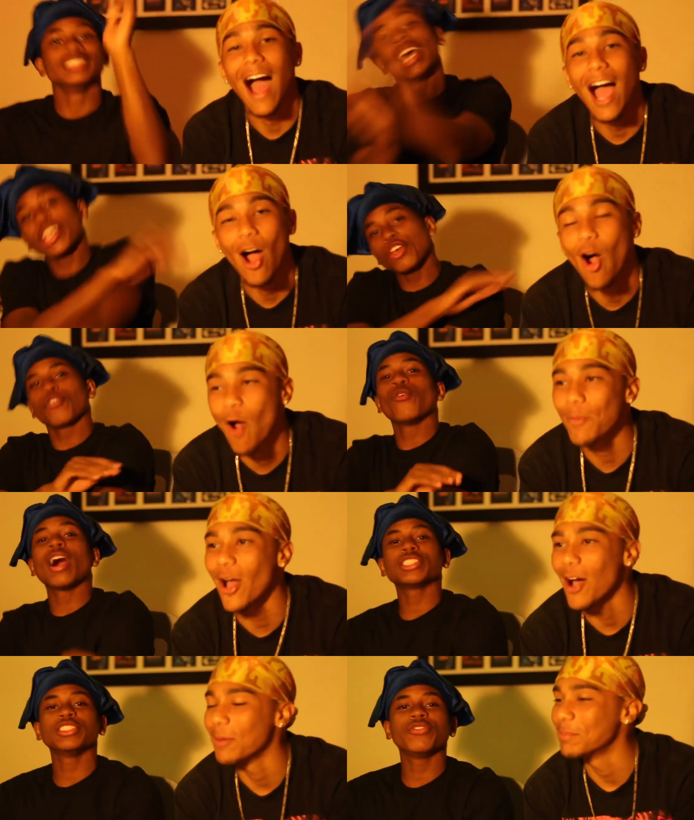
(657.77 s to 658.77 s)
Speaker 1: thank I you for
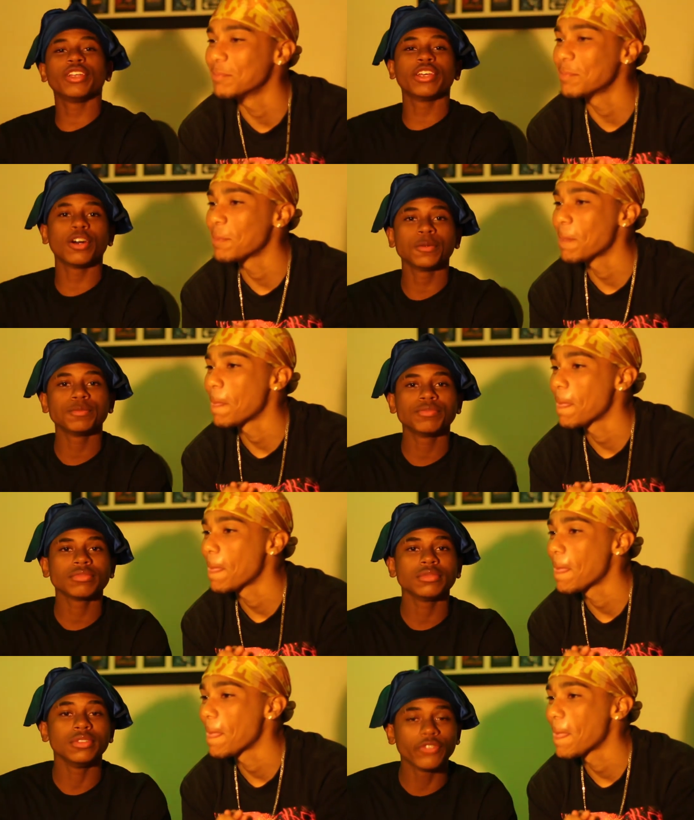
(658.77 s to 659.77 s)
watching the video.
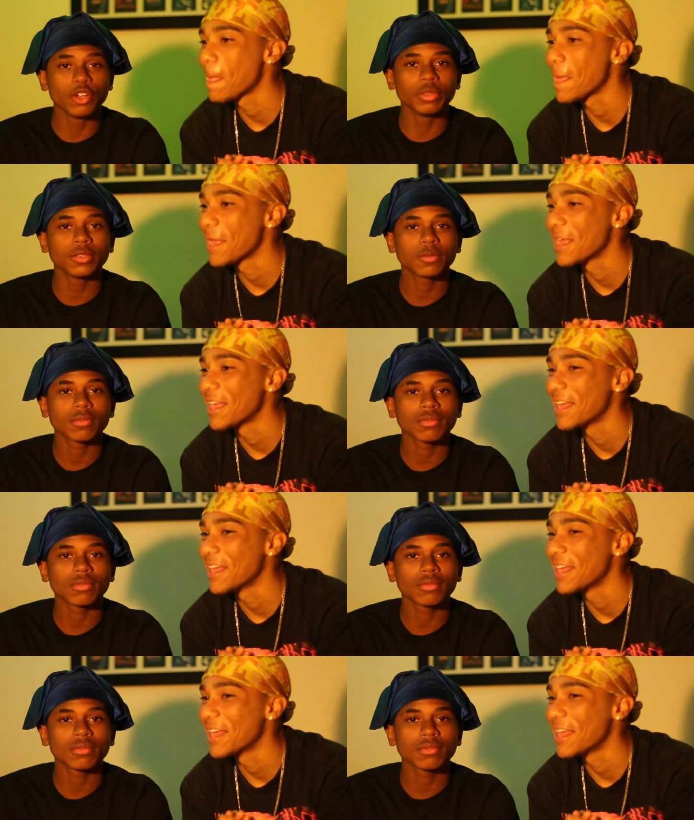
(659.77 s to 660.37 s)
You feel me?